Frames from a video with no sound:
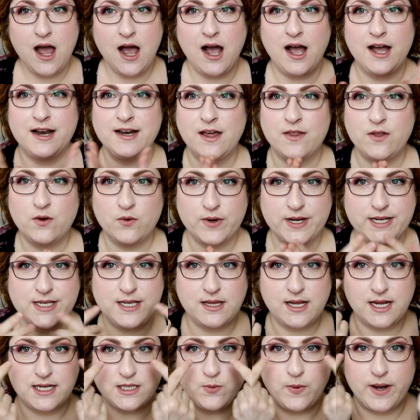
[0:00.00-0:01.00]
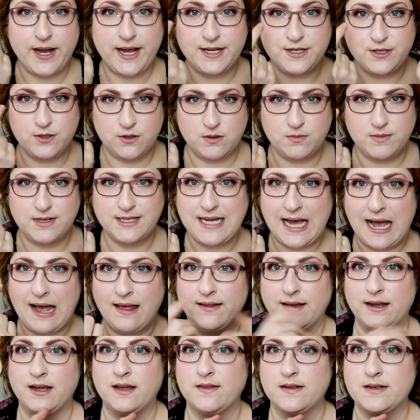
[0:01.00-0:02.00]
Another reason that's why I do the
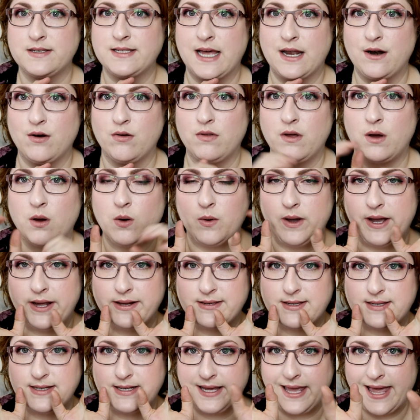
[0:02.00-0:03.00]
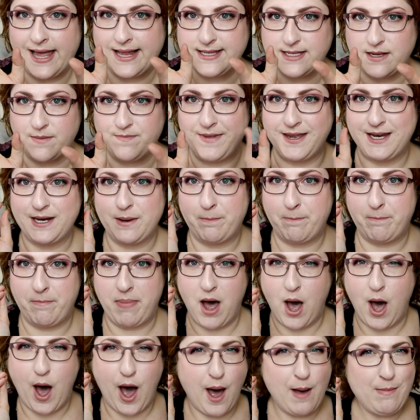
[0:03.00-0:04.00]
metallic in the center though, it's to get something to
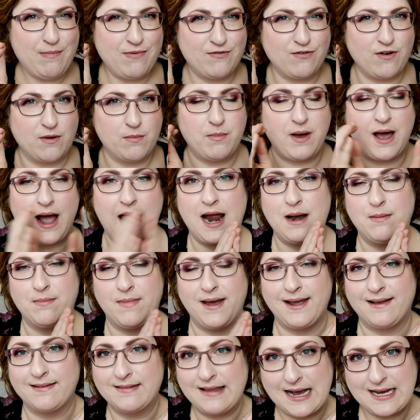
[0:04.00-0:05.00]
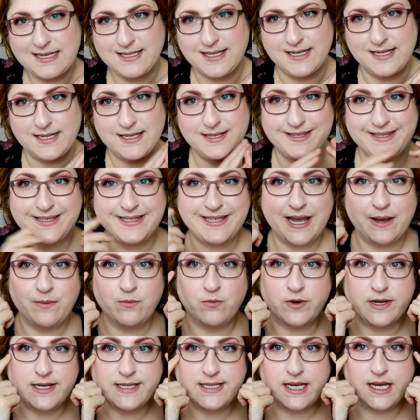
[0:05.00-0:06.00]
pop from behind my glasses.
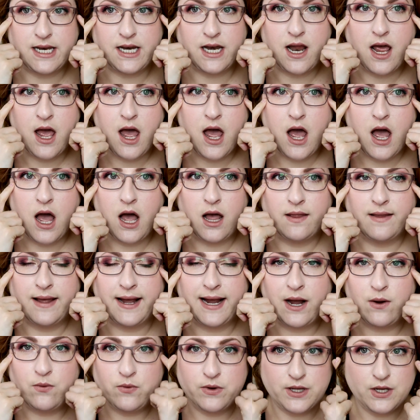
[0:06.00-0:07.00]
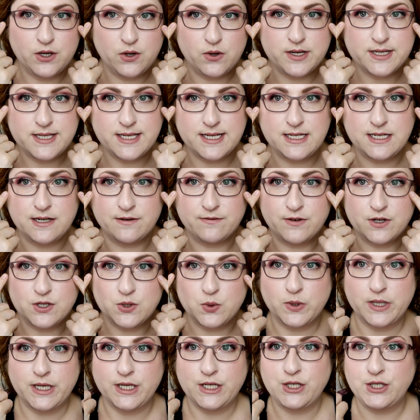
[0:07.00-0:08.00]
Same reason, like I really notice the
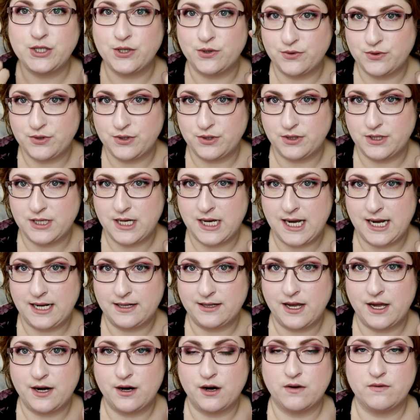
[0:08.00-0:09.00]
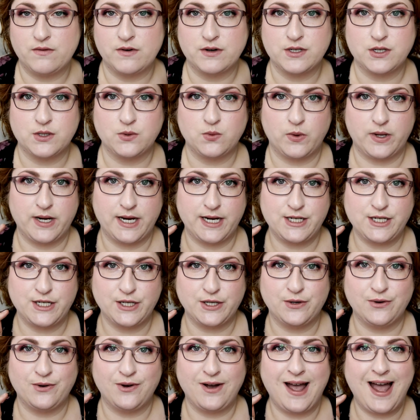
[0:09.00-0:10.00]
difference when I don't do the eyeliner versus when I
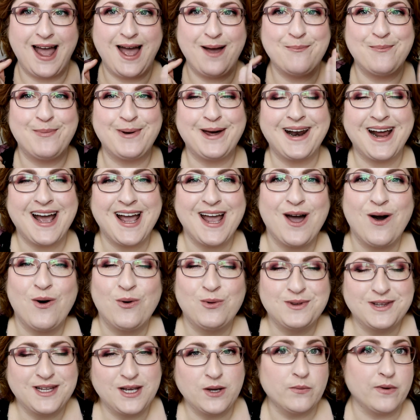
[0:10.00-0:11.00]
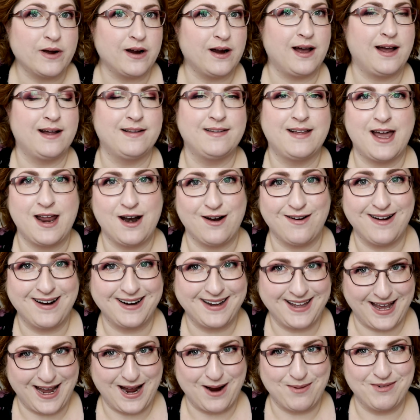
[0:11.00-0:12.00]
do, but I only wear eyeliner
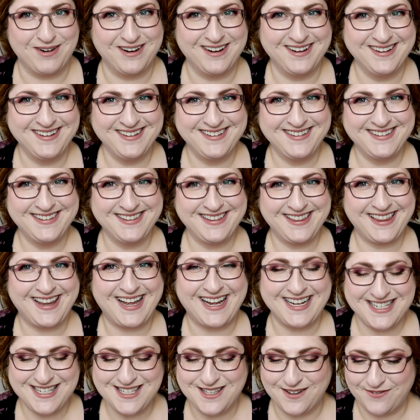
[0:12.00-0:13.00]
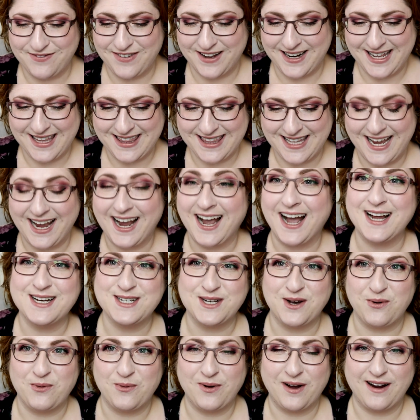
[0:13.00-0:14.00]
on camera. That's the funny thing. I
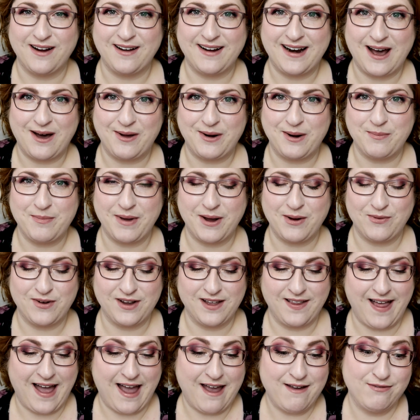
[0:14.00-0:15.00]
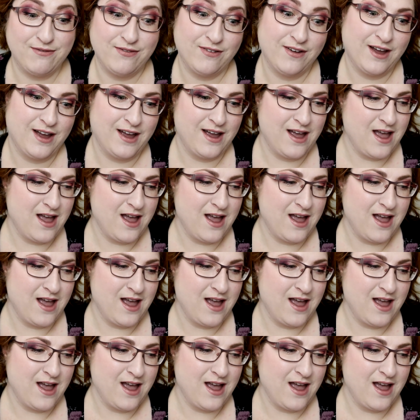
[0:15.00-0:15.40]
don't wear it out in my real life.